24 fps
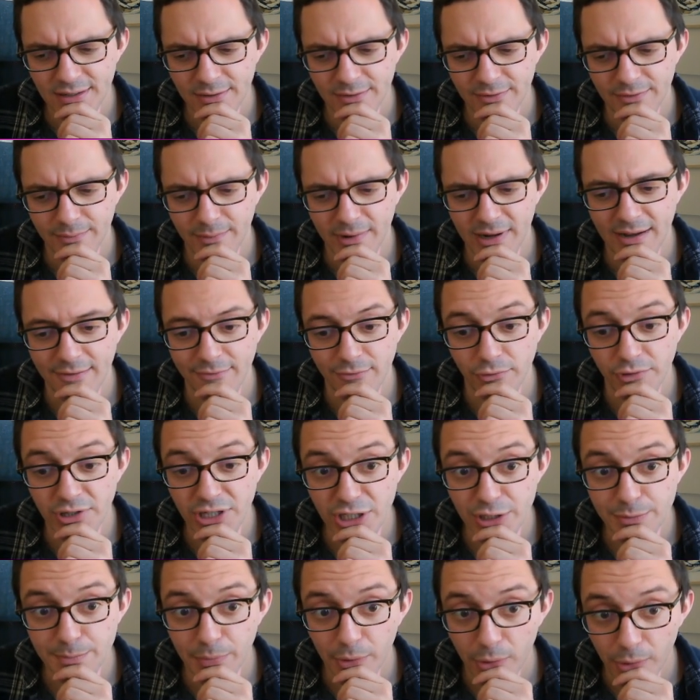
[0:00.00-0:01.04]
where for
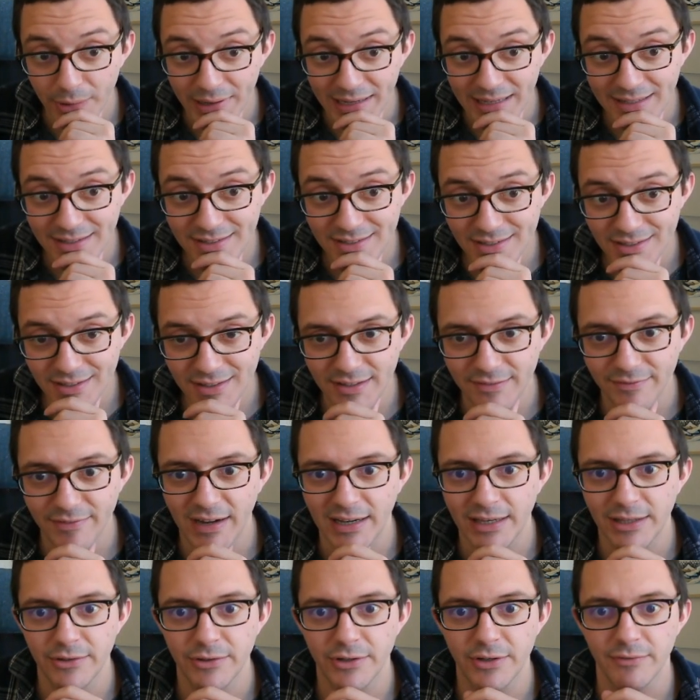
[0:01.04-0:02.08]
each point the
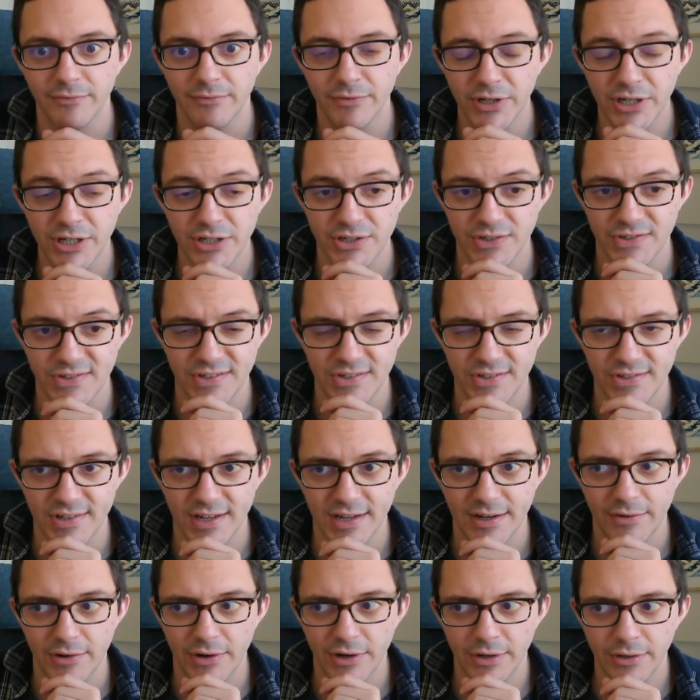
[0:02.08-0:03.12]
value converges to
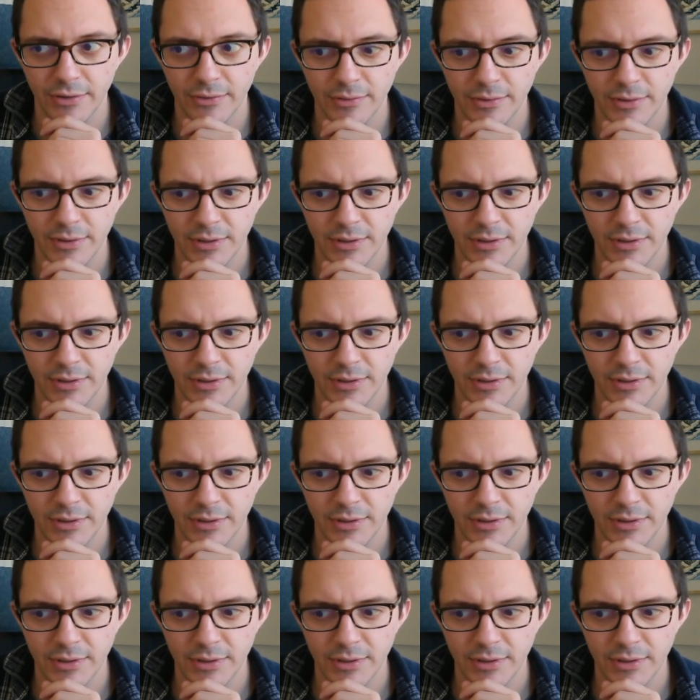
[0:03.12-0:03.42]
0,